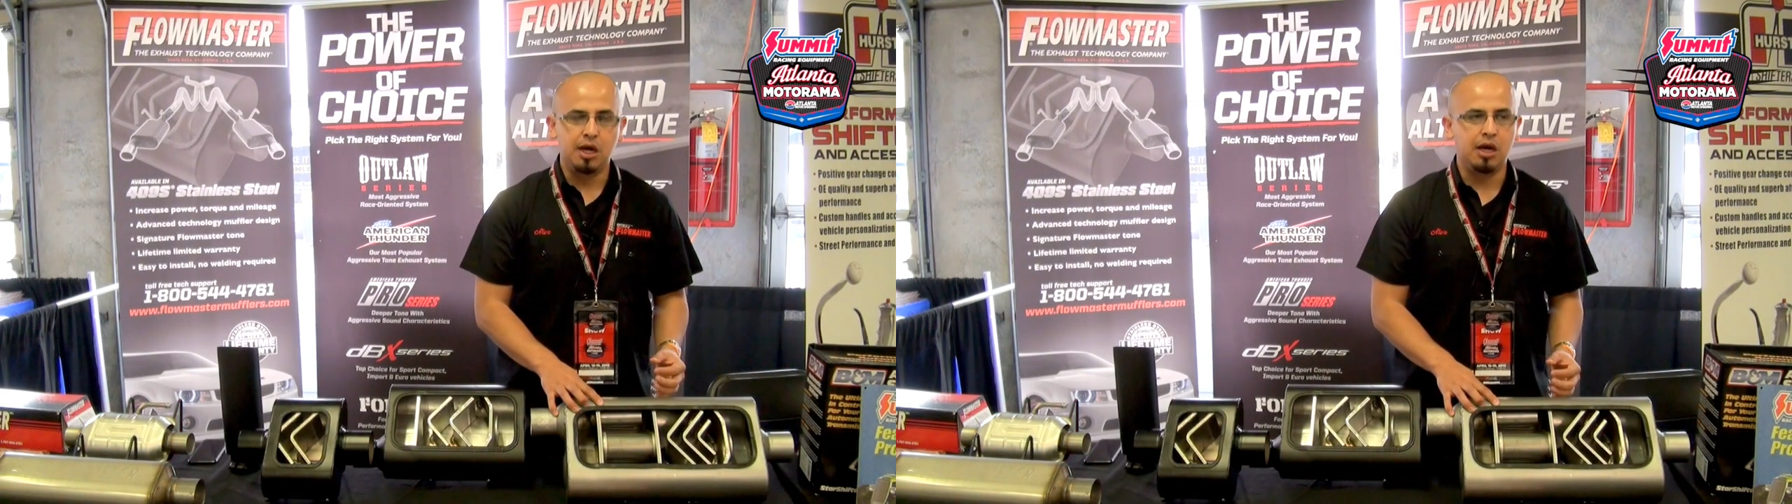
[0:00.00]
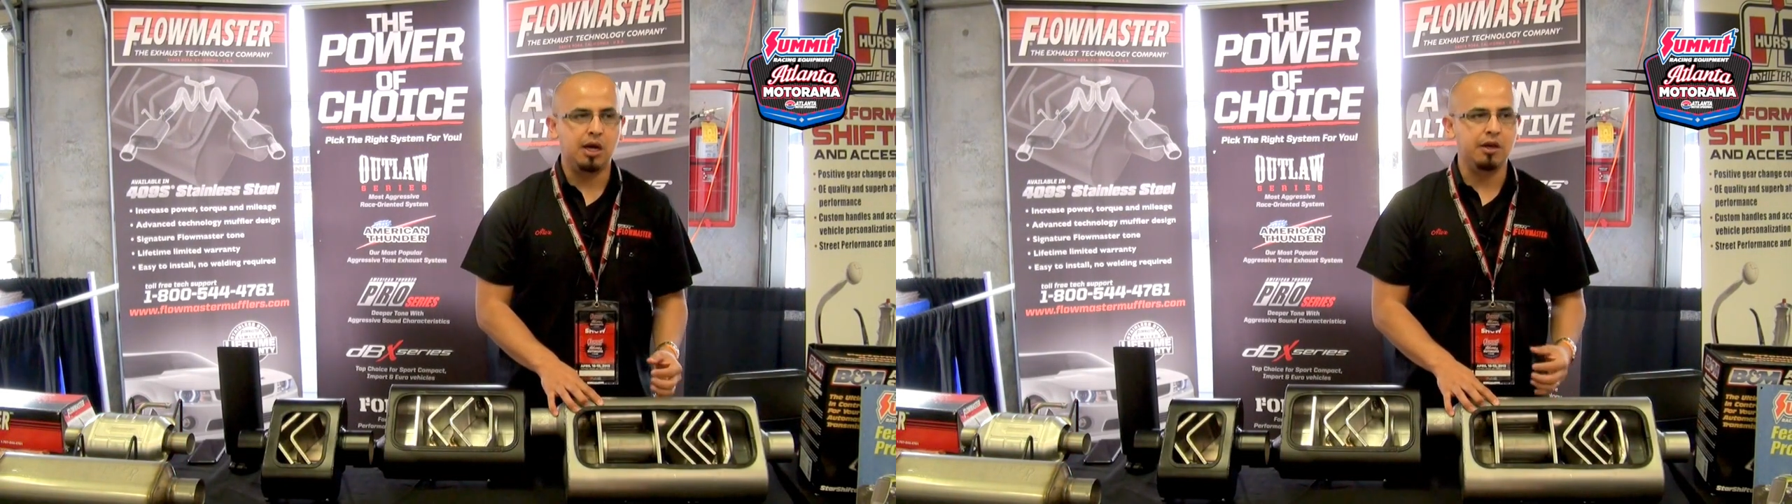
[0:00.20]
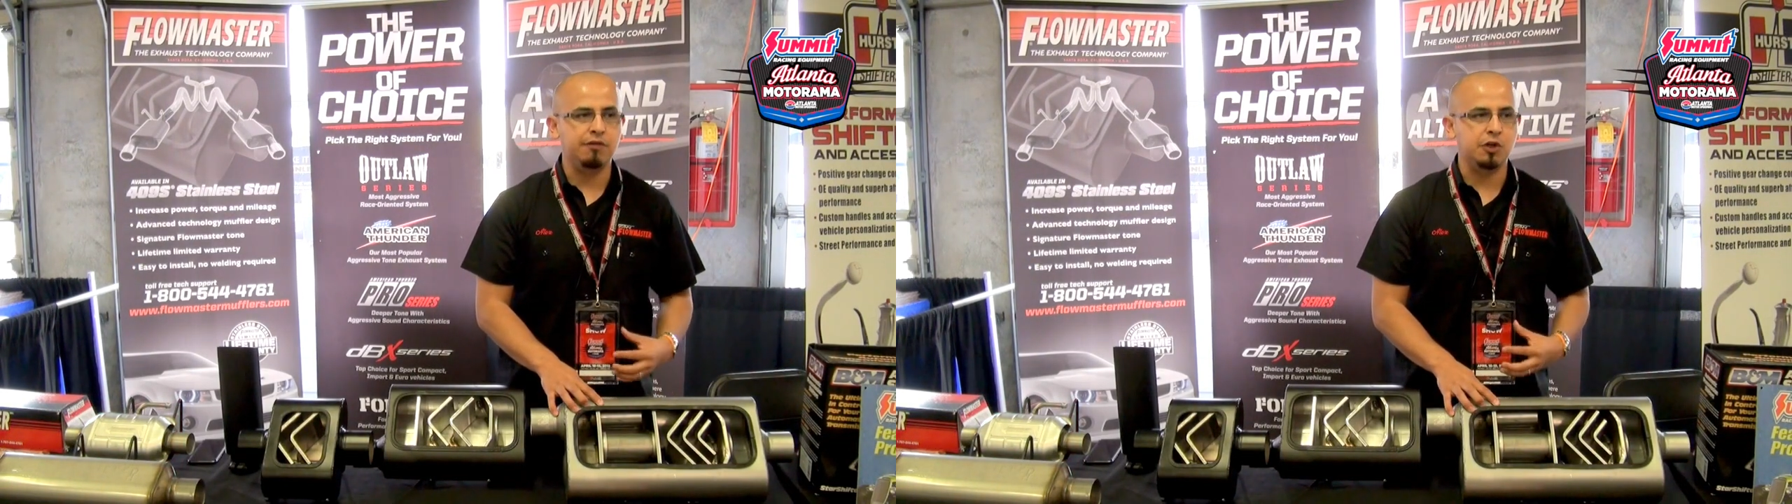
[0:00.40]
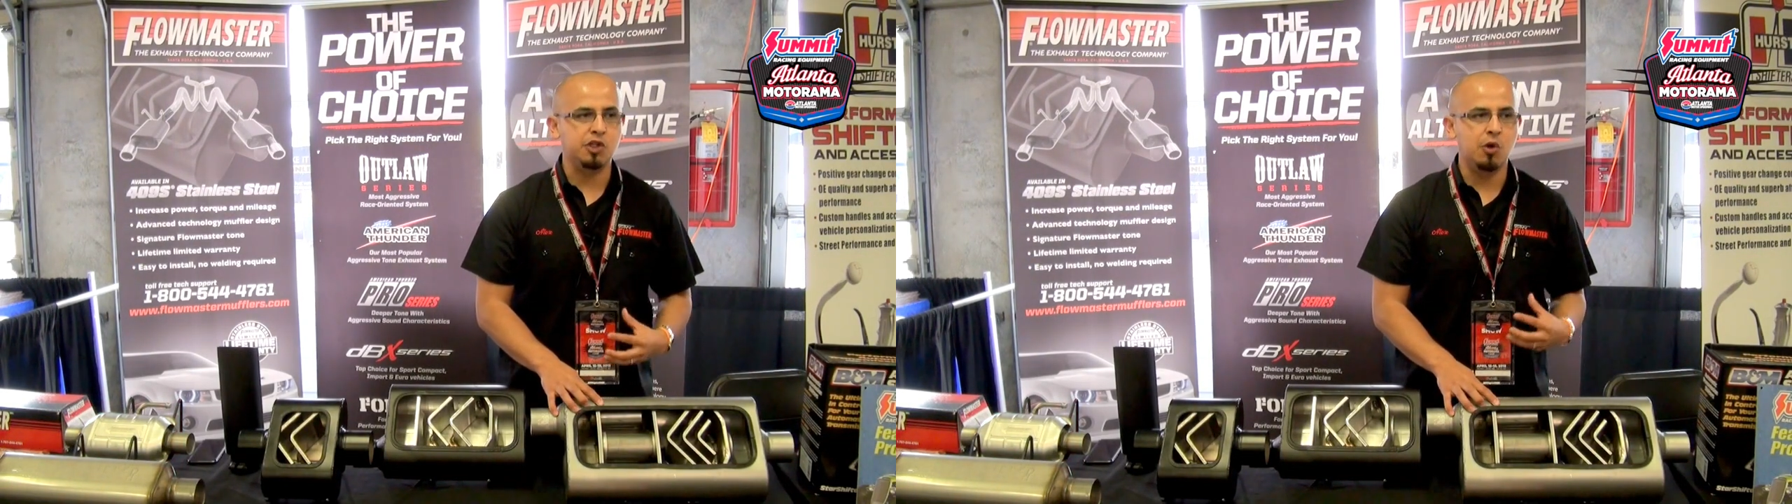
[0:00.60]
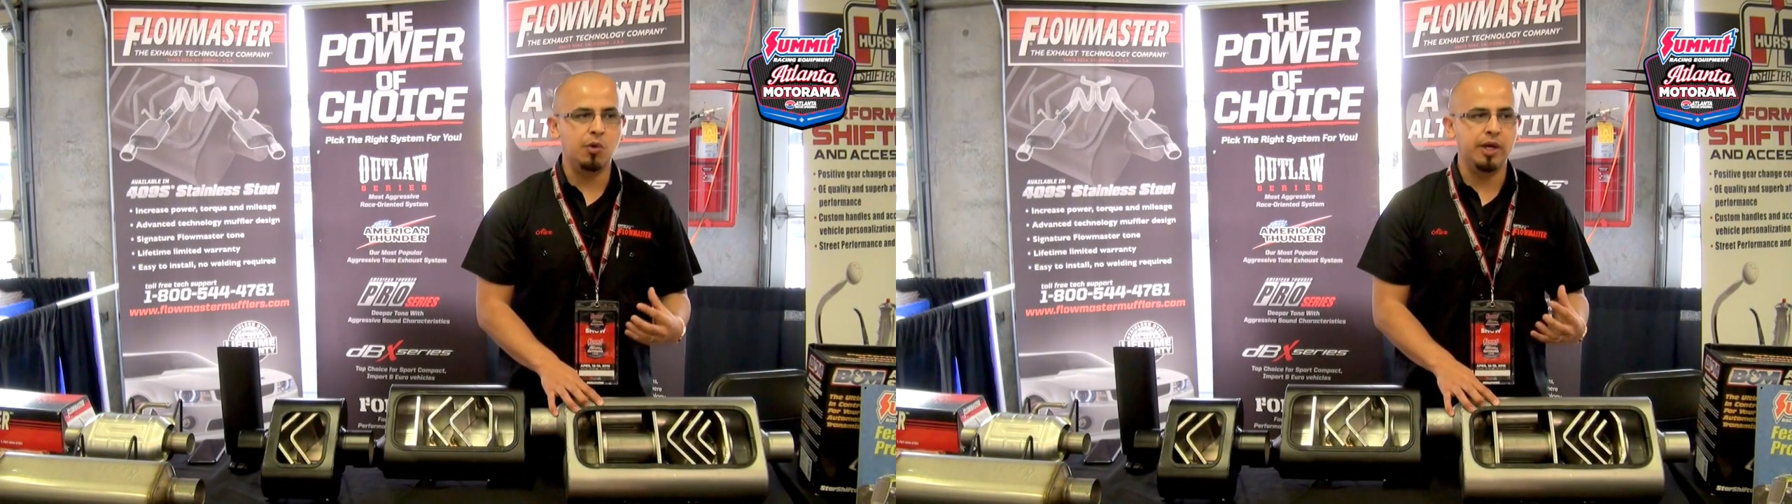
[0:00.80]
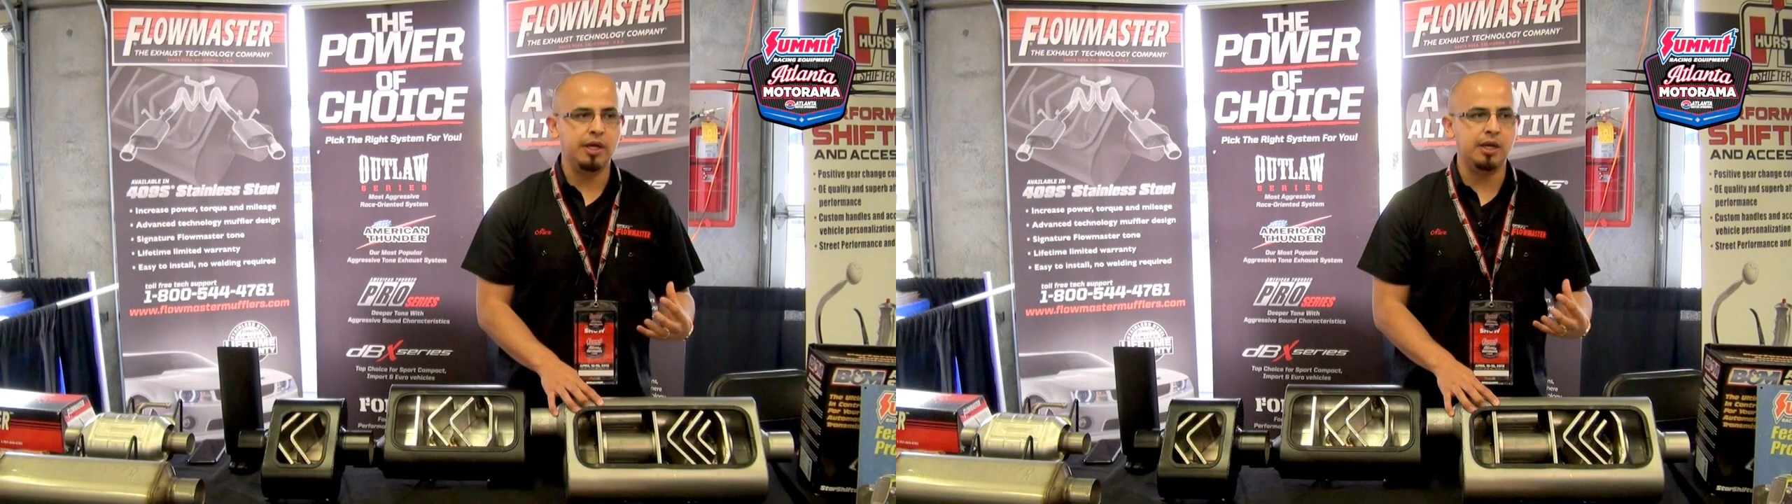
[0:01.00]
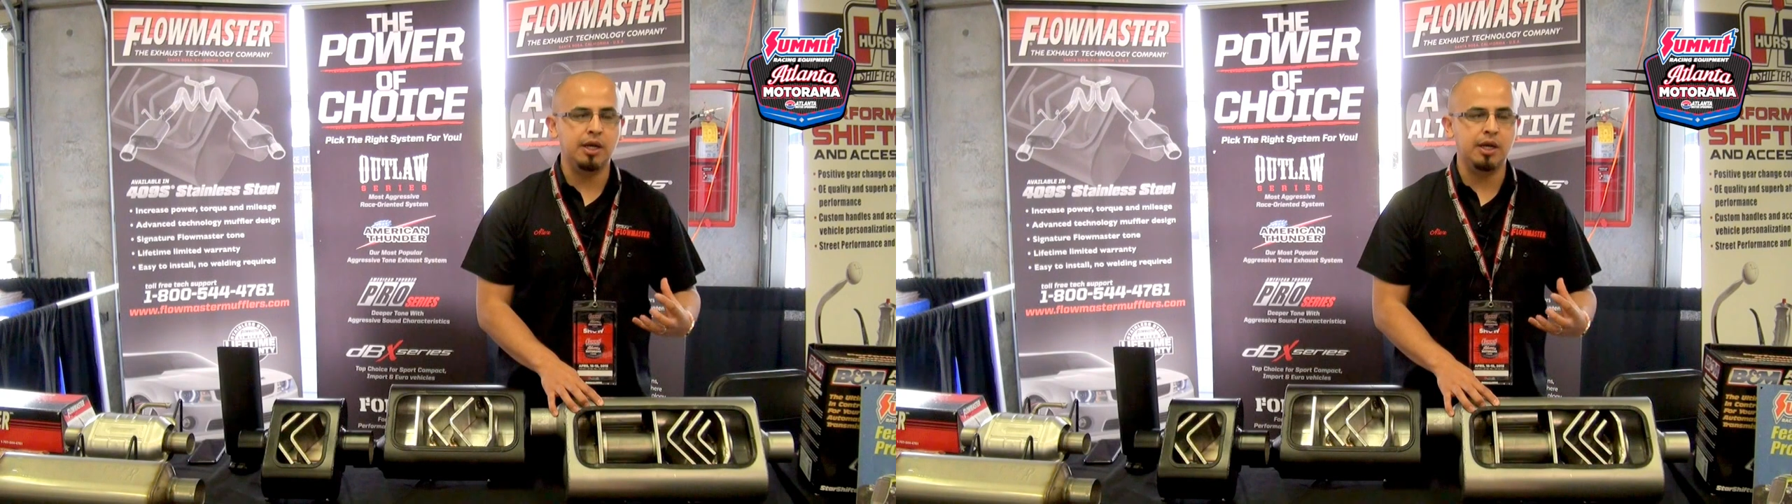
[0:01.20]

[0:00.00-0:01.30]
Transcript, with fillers: Uh, if you're towing